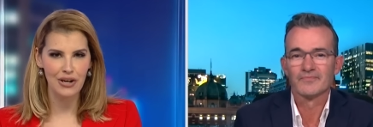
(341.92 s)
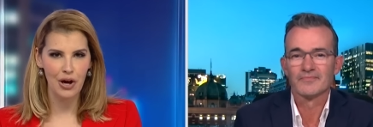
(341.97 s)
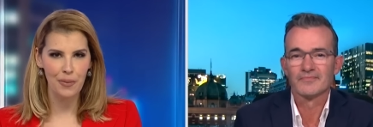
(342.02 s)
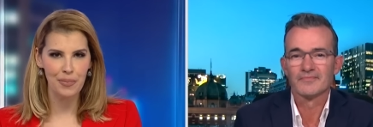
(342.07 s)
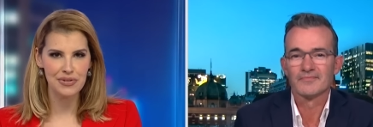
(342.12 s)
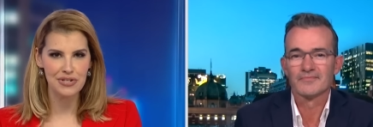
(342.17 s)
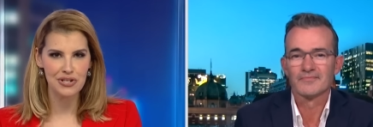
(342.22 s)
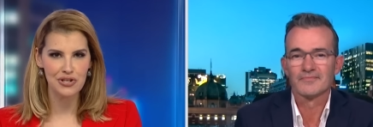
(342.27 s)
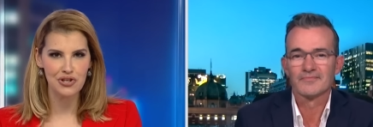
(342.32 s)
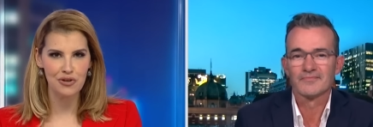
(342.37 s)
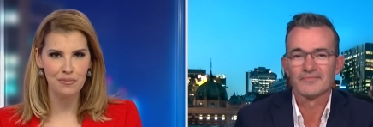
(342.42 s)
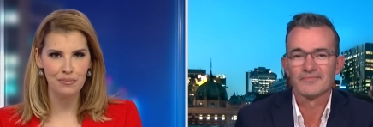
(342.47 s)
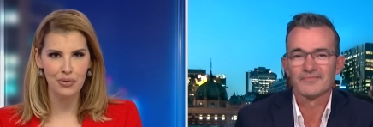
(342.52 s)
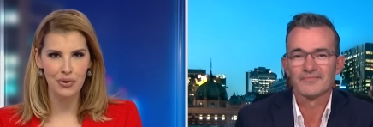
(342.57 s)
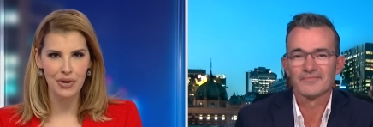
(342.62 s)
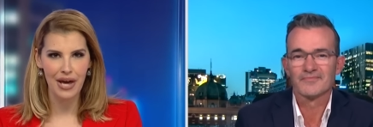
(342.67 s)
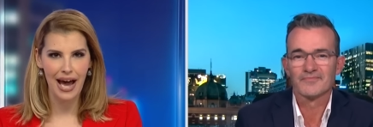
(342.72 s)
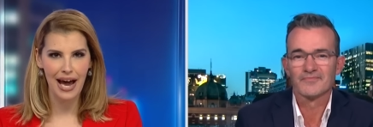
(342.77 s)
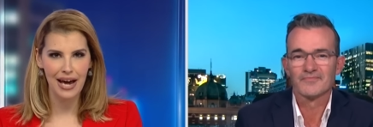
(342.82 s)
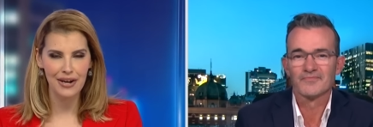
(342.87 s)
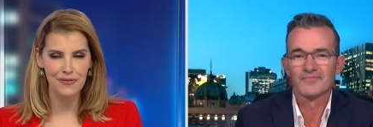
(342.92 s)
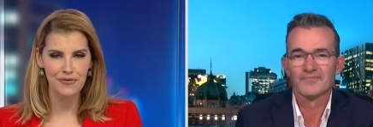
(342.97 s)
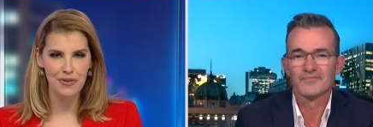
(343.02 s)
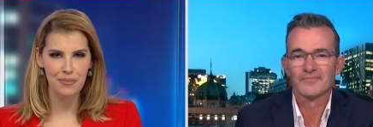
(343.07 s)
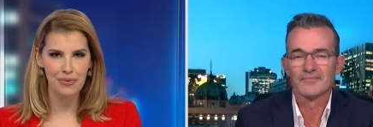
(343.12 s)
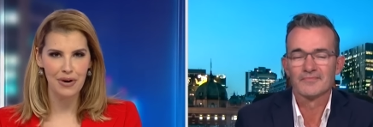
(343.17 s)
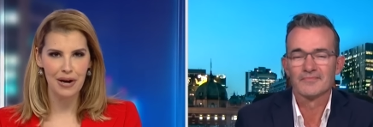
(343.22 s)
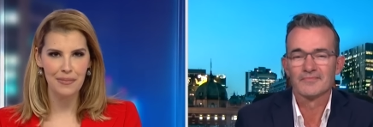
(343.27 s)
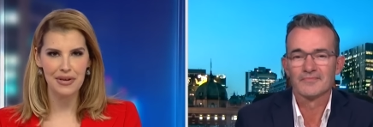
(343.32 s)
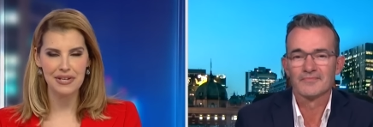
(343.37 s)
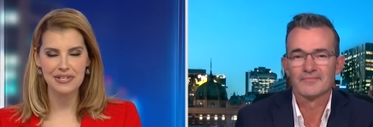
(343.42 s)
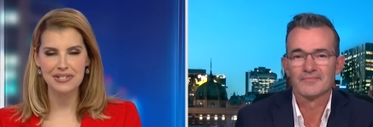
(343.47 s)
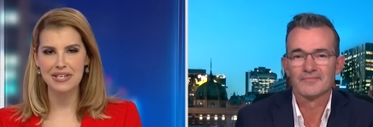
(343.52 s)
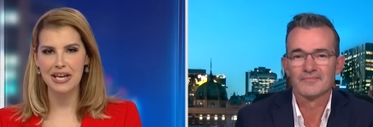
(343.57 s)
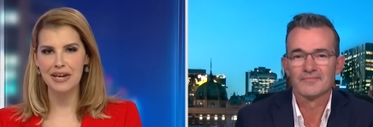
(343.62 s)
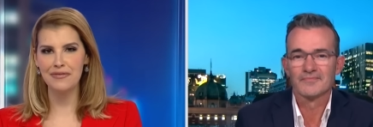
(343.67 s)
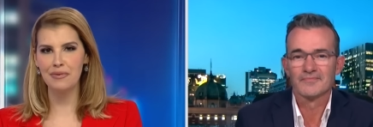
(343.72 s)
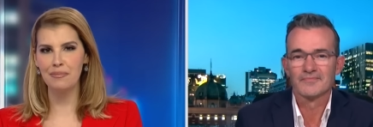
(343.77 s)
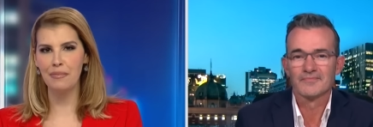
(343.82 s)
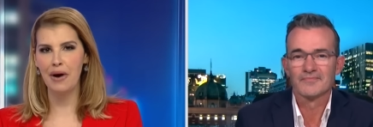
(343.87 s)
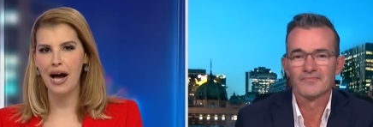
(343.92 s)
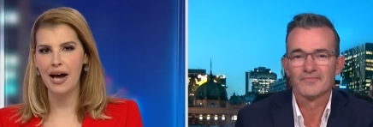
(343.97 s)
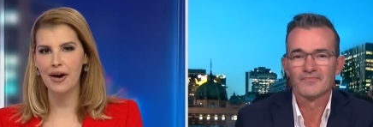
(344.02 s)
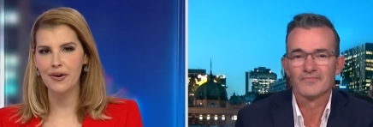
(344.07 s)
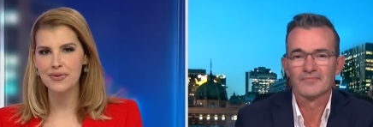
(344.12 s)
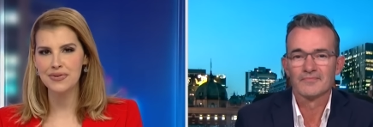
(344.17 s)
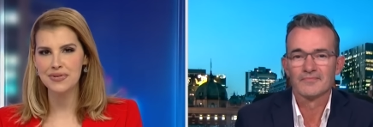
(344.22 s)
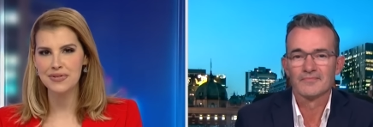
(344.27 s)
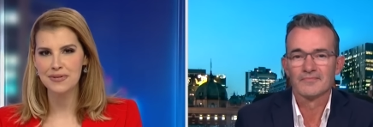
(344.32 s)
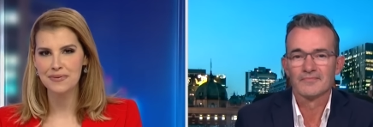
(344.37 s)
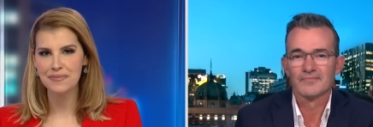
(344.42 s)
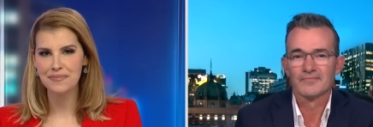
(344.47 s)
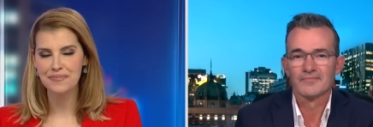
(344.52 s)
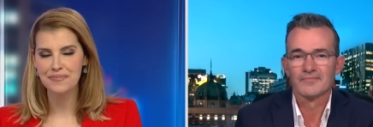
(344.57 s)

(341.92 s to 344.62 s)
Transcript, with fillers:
Speaker 1: opposition put out of the Premier Stephen Miles.